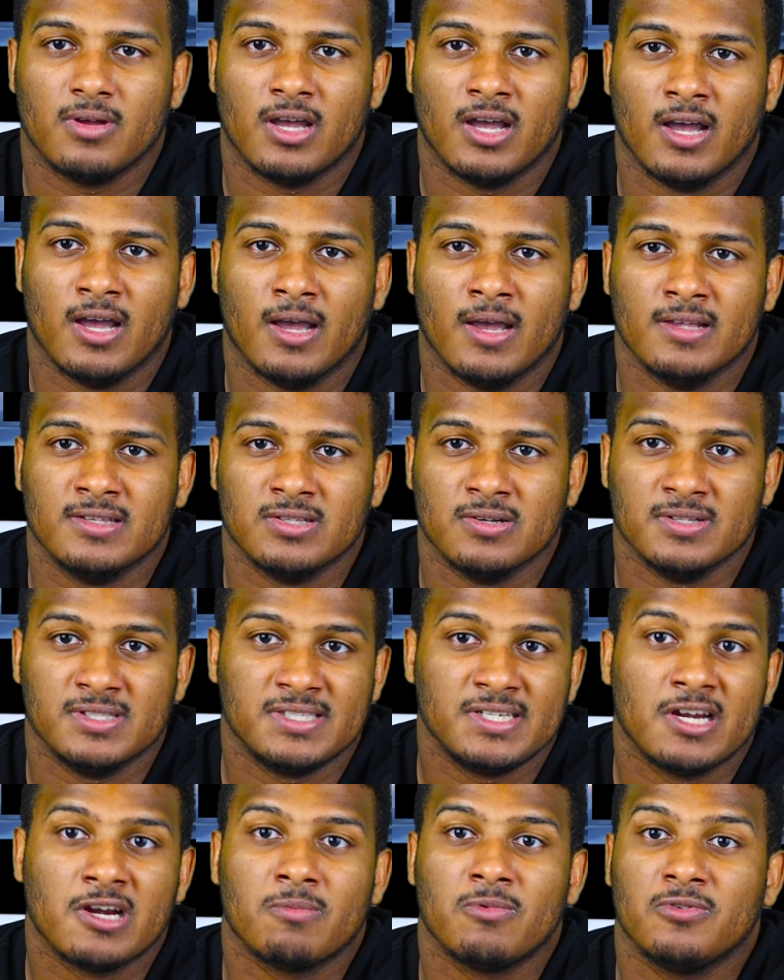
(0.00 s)
it's
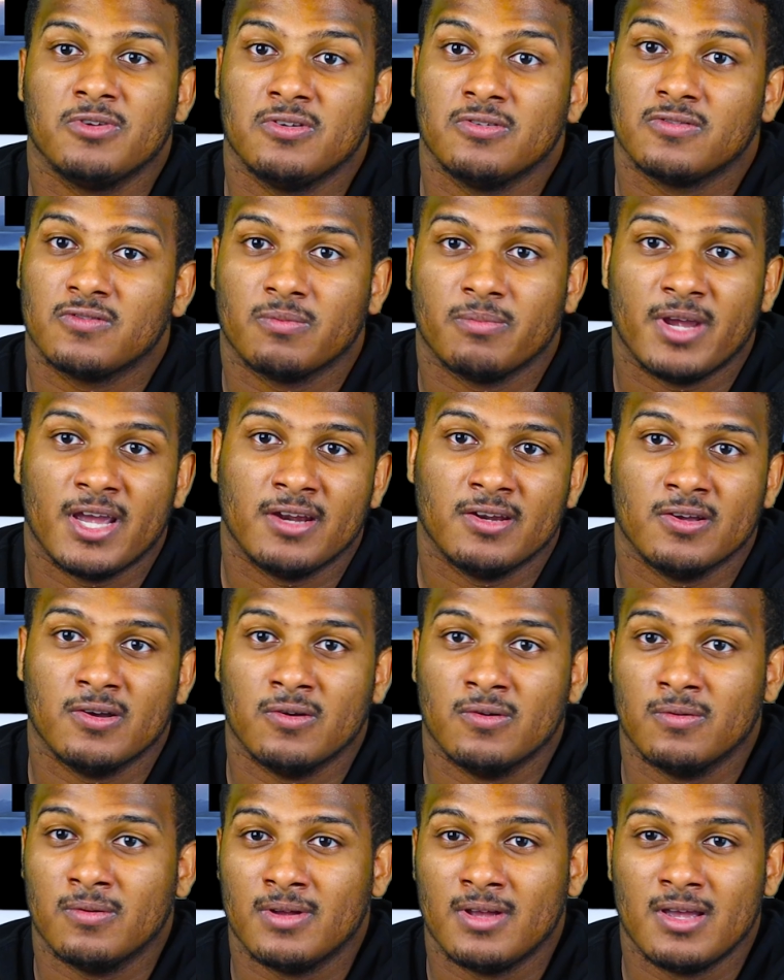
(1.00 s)
terrible news for
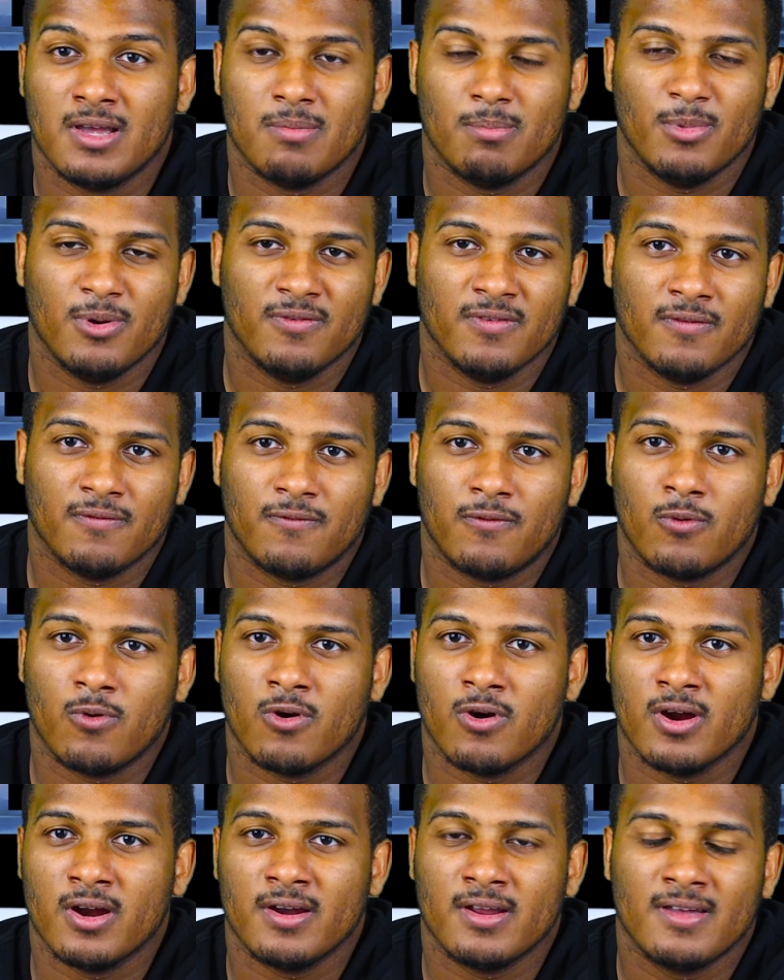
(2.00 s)
Mando moving
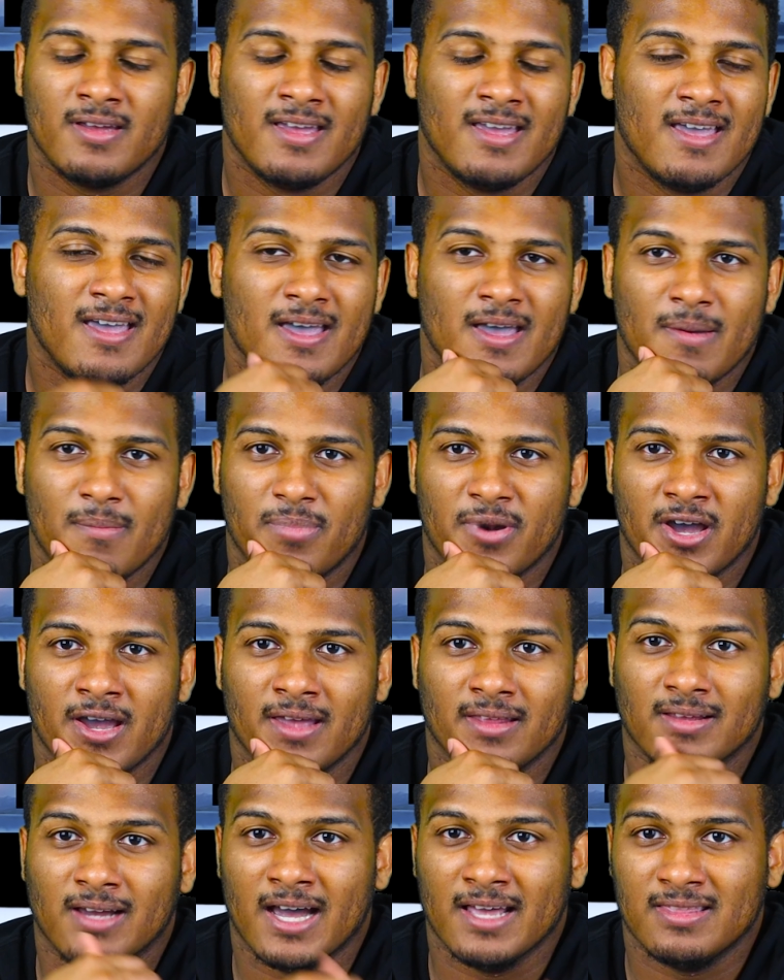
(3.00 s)
forward,
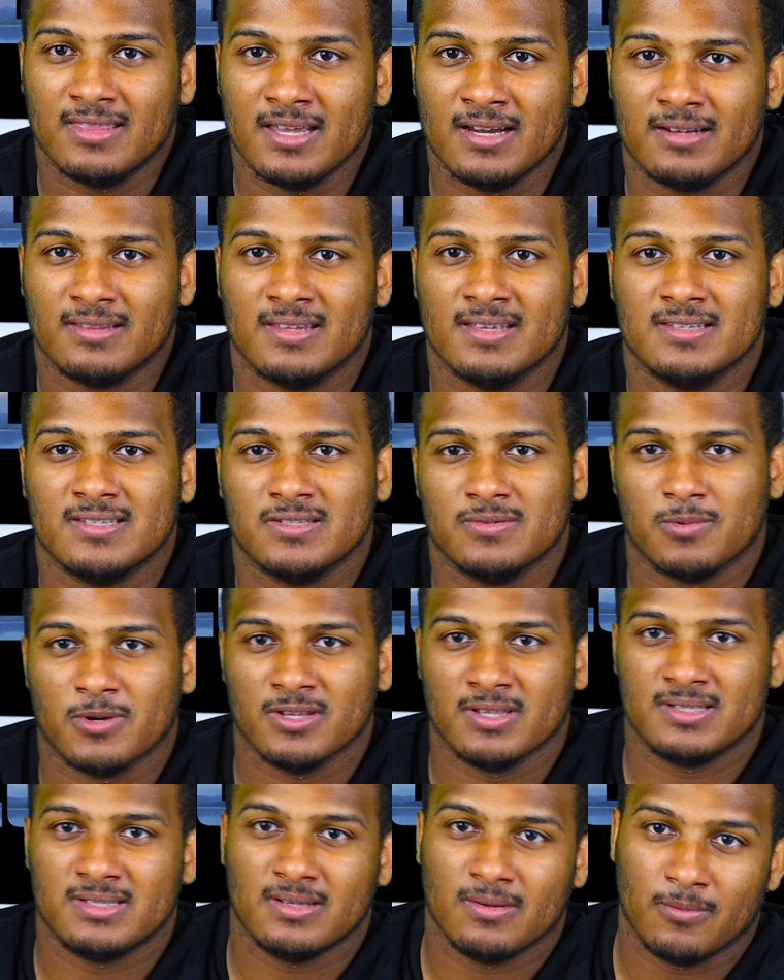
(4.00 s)
but I think this is
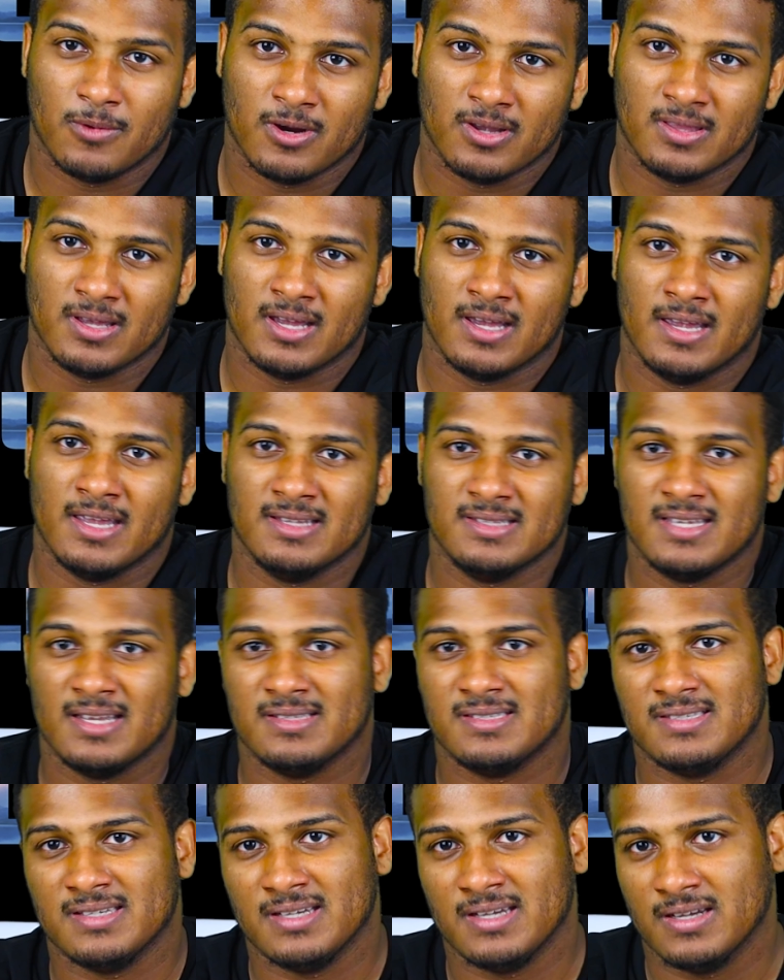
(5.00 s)
where the
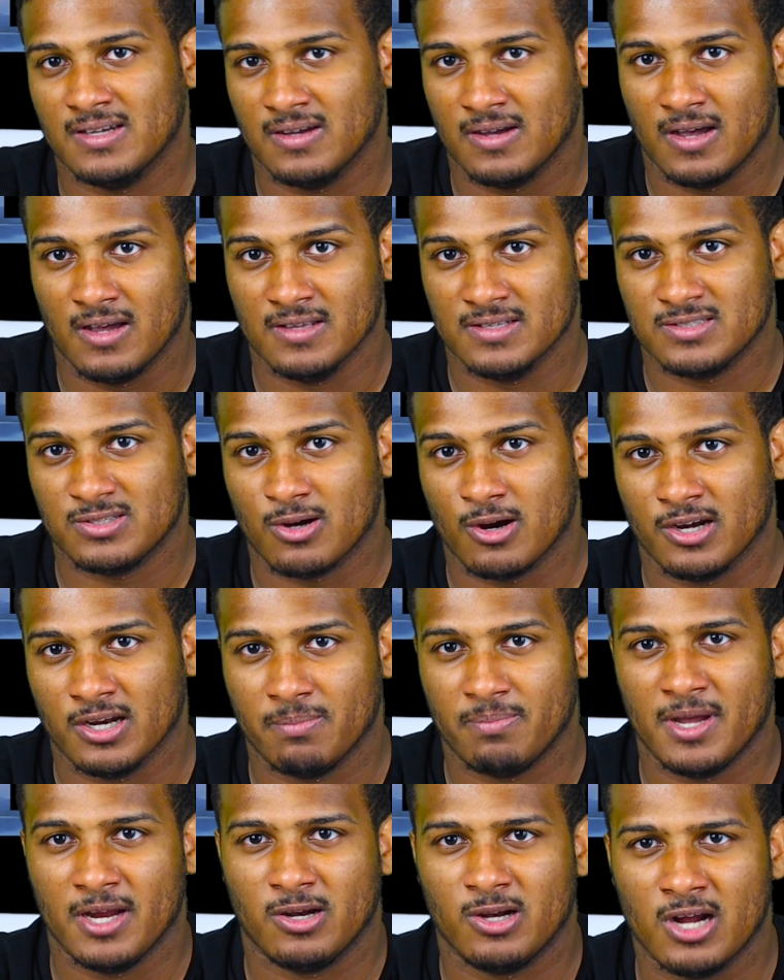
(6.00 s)
intensity is starting to
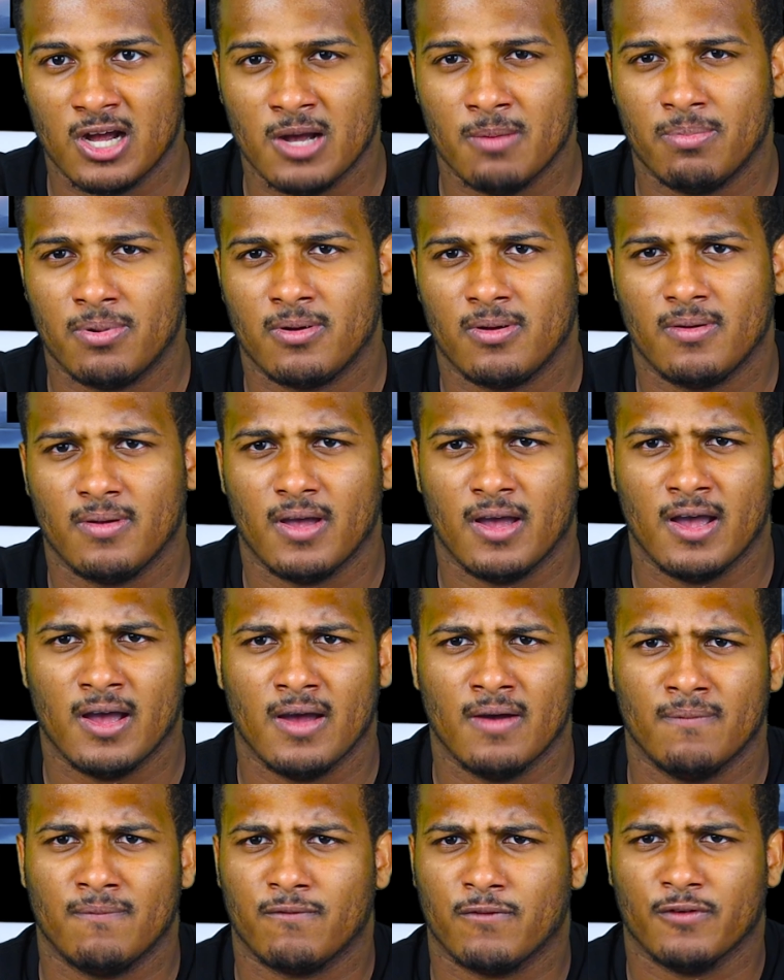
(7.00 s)
pick up
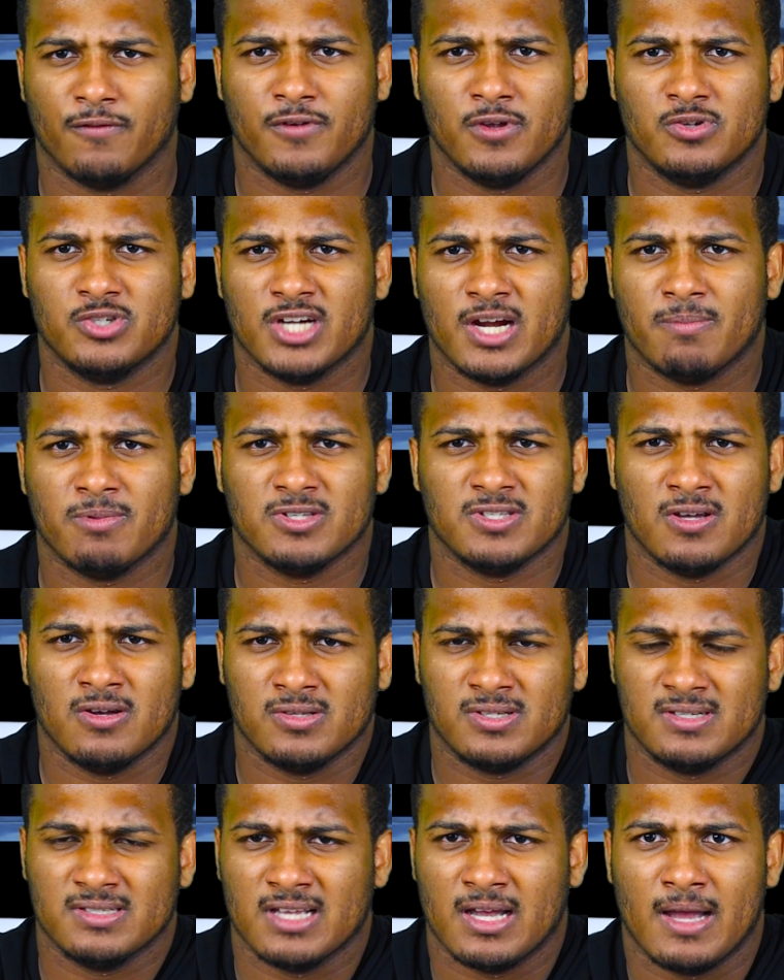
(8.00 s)
for future
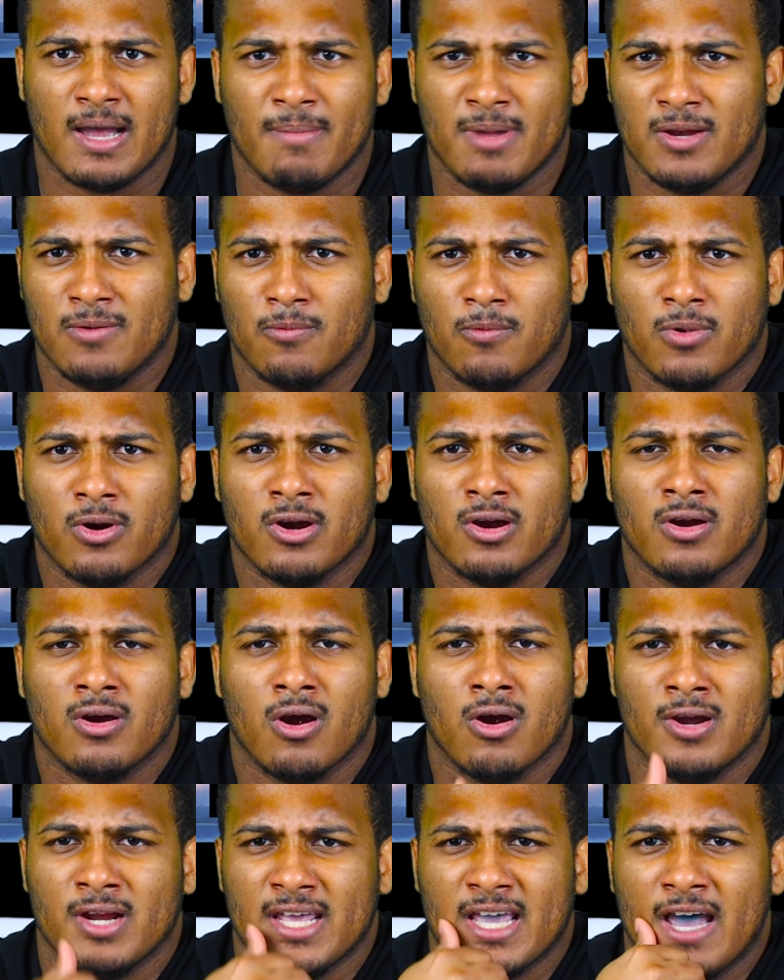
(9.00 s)
episodes, because I mean, we're
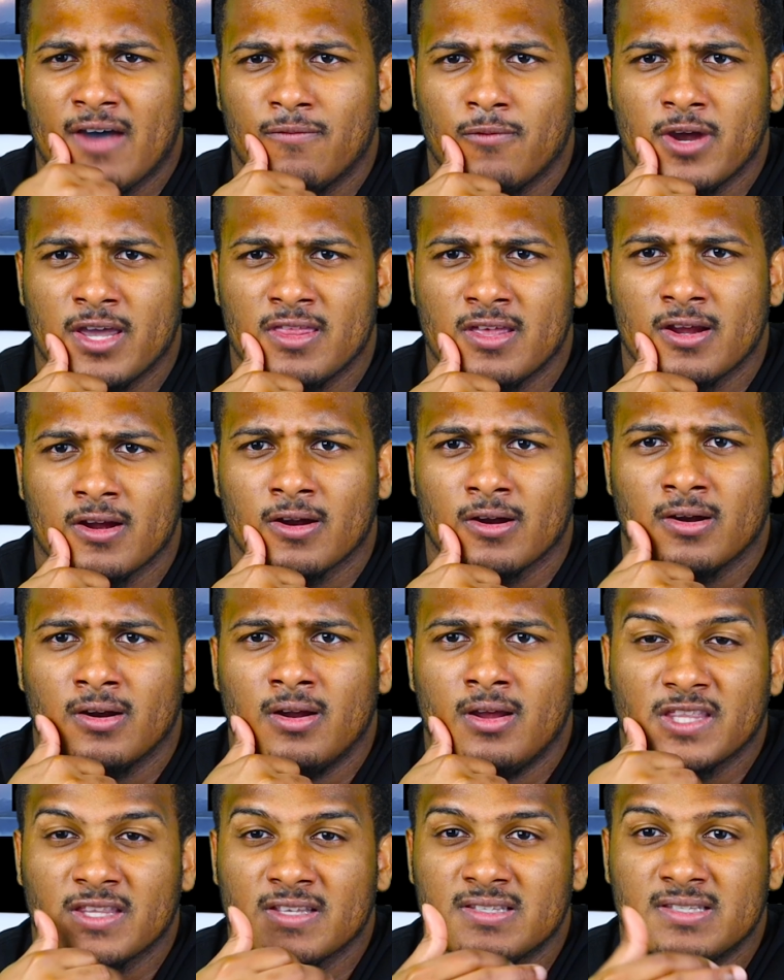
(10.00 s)
already halfway there
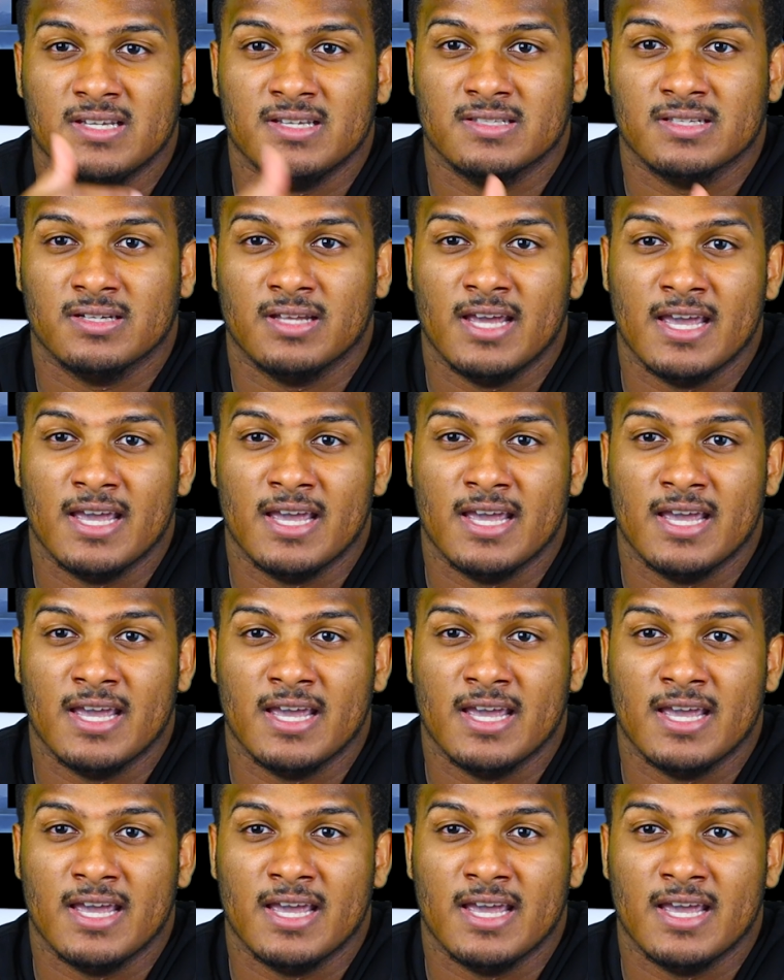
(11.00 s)
in the season.